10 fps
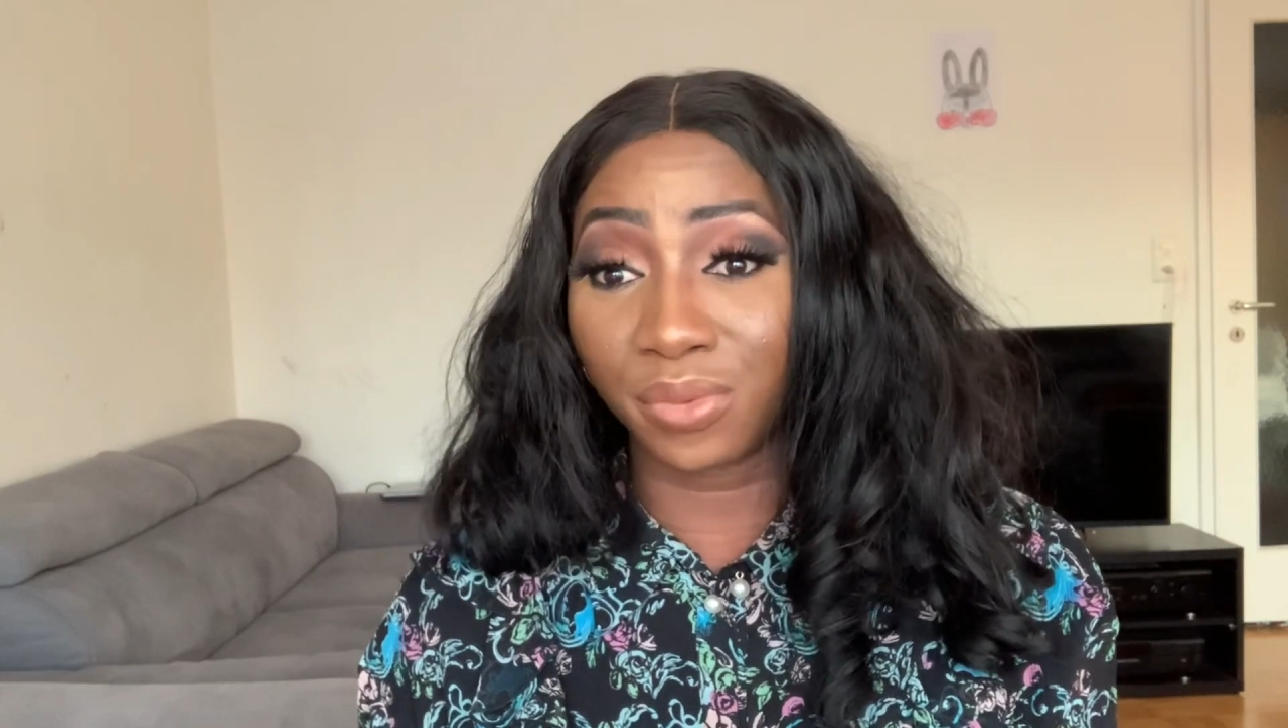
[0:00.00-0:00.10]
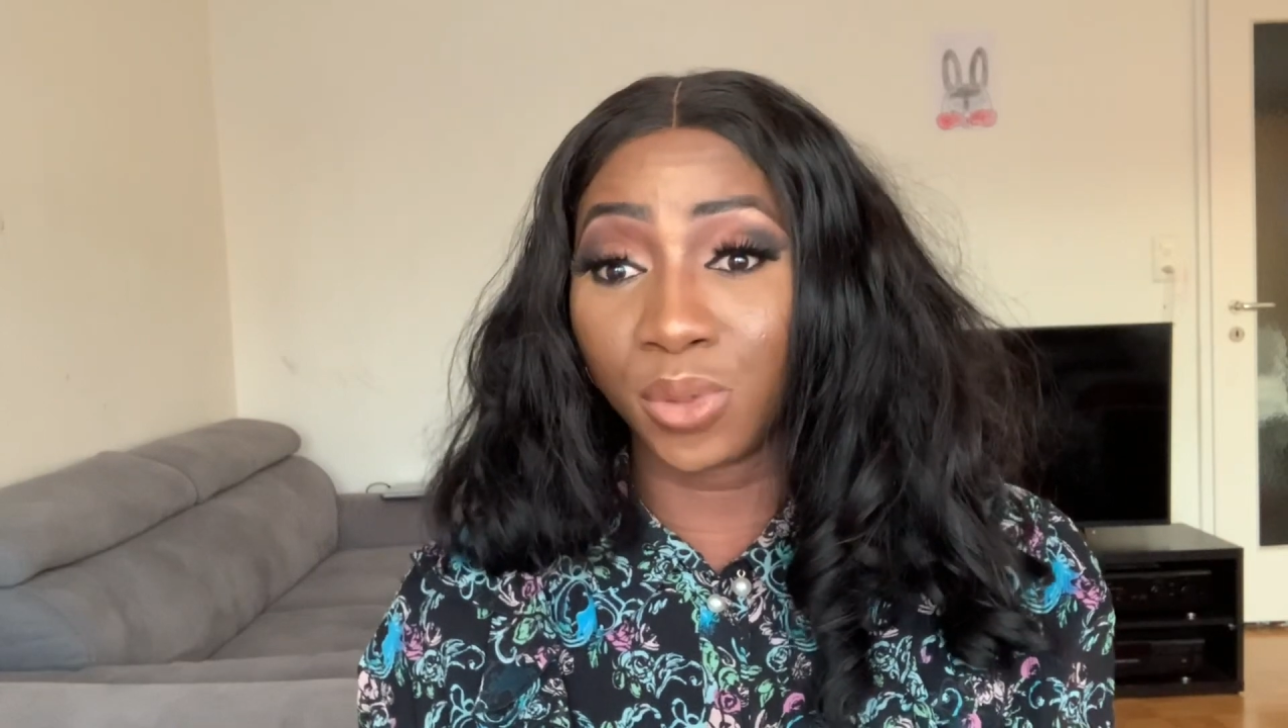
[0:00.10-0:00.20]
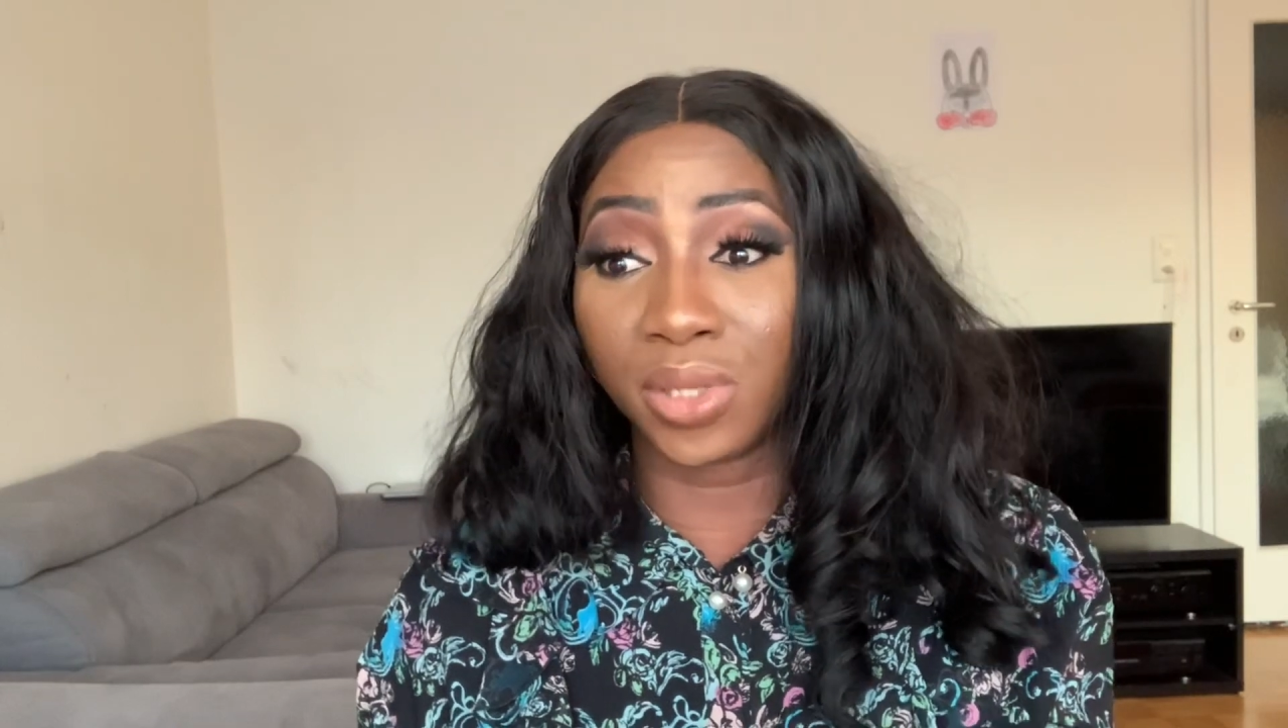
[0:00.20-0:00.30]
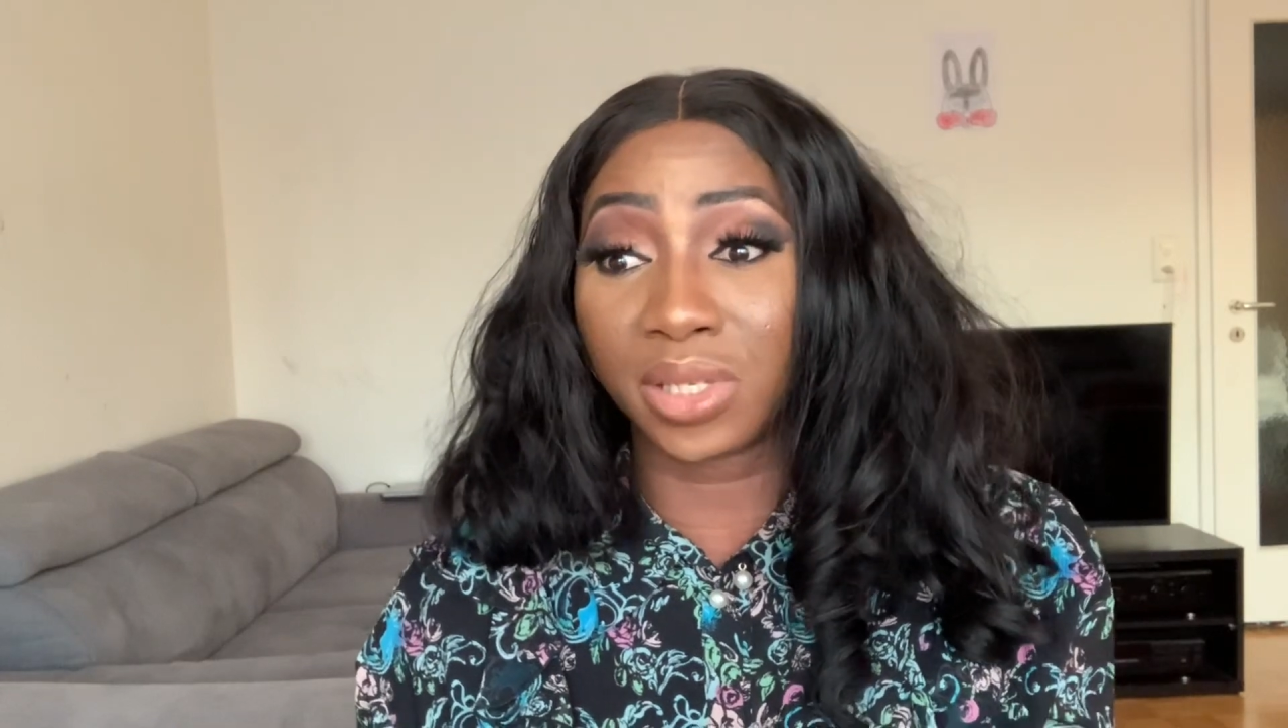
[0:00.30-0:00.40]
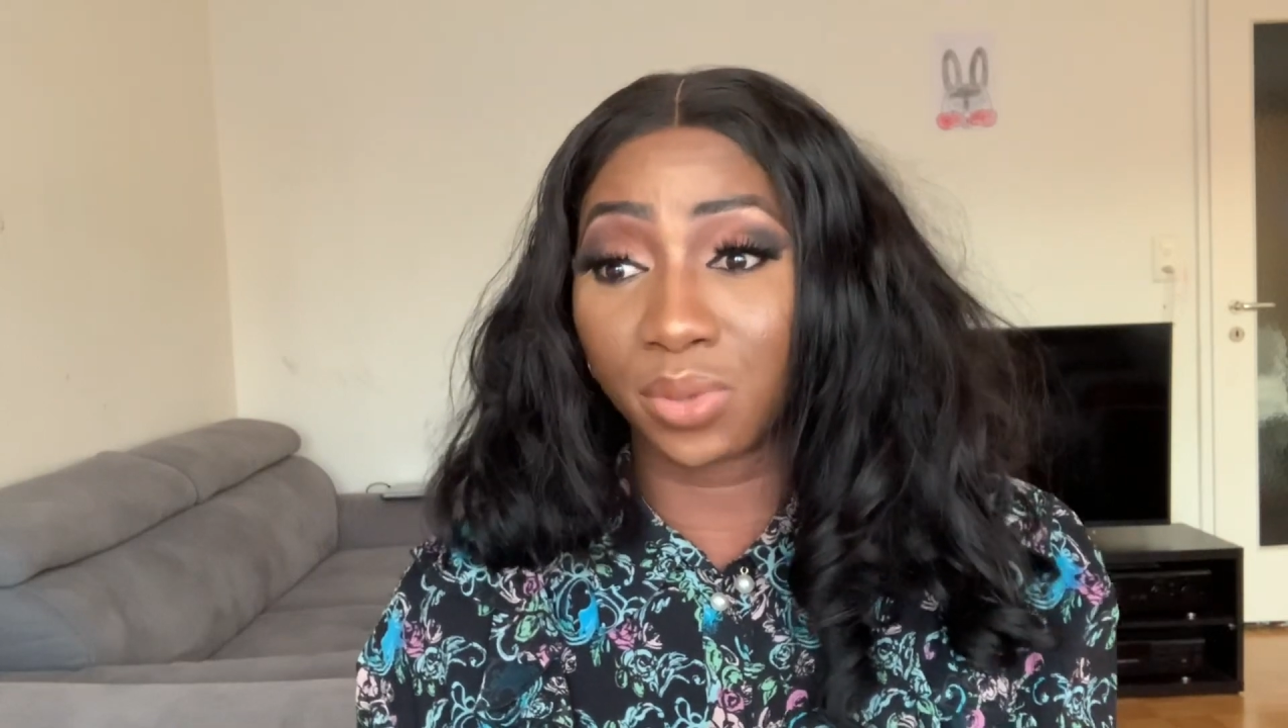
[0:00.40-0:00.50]
you
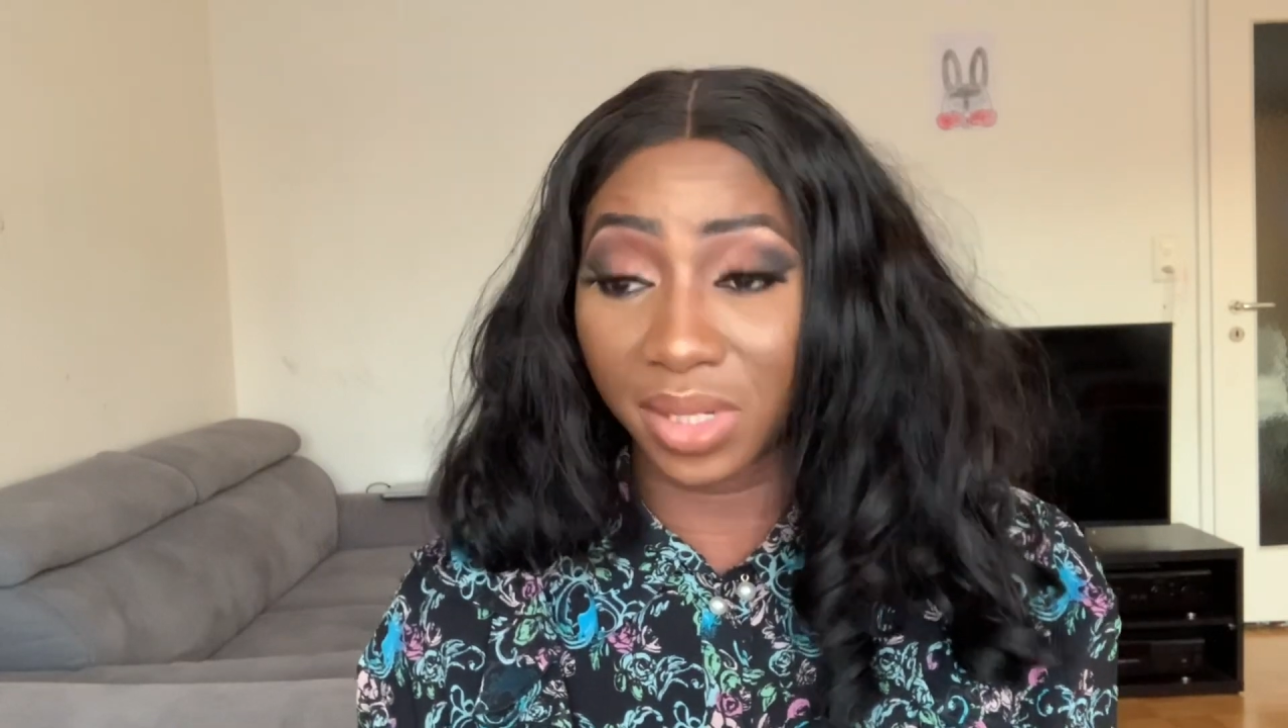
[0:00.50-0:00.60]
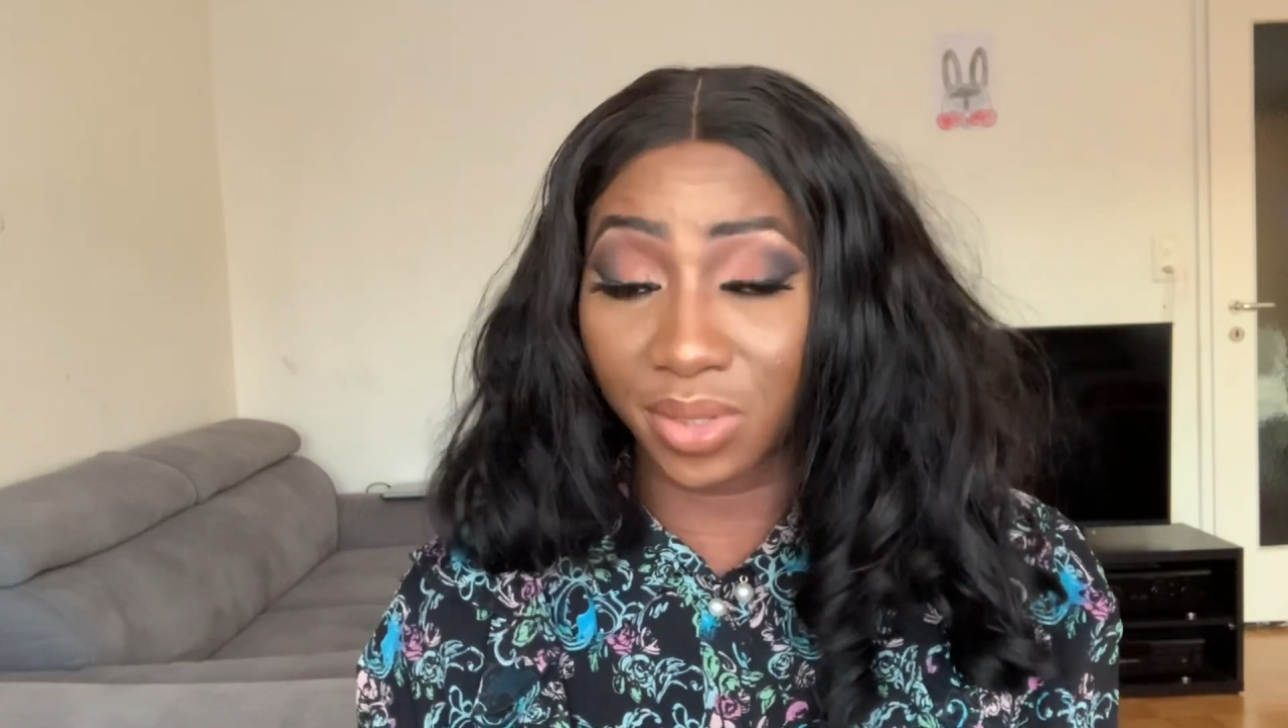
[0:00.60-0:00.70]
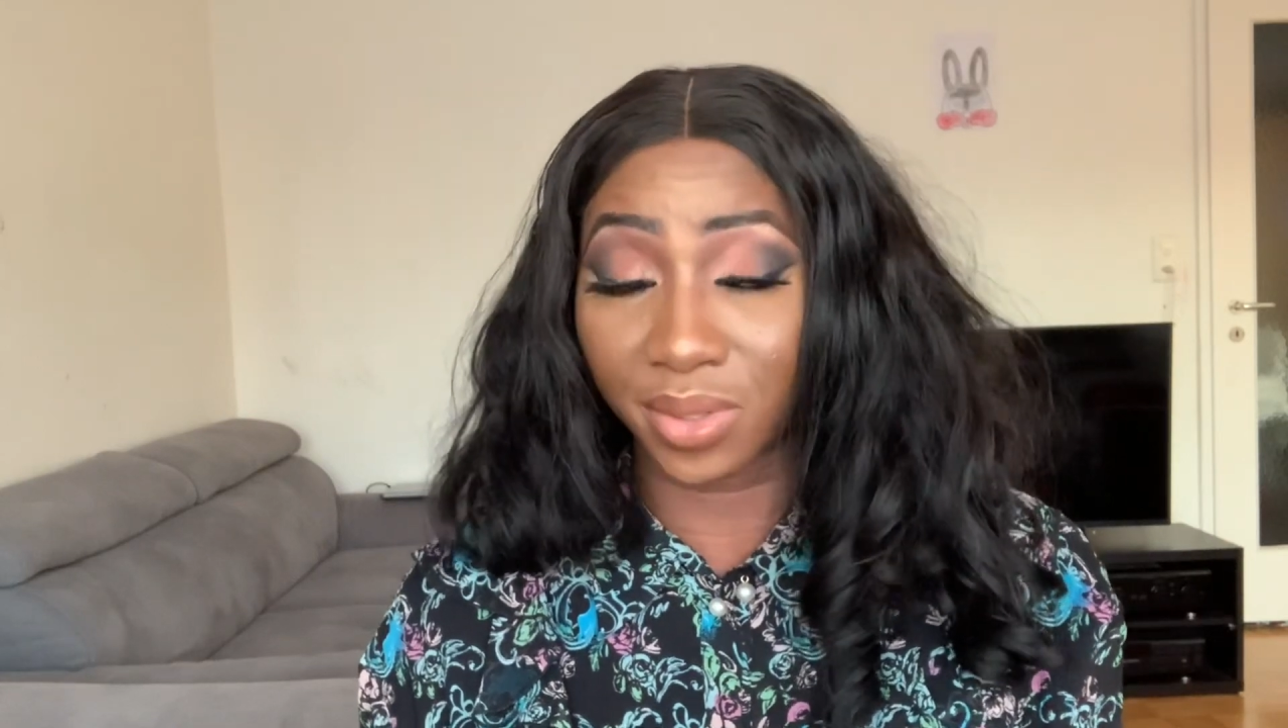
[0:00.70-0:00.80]
distress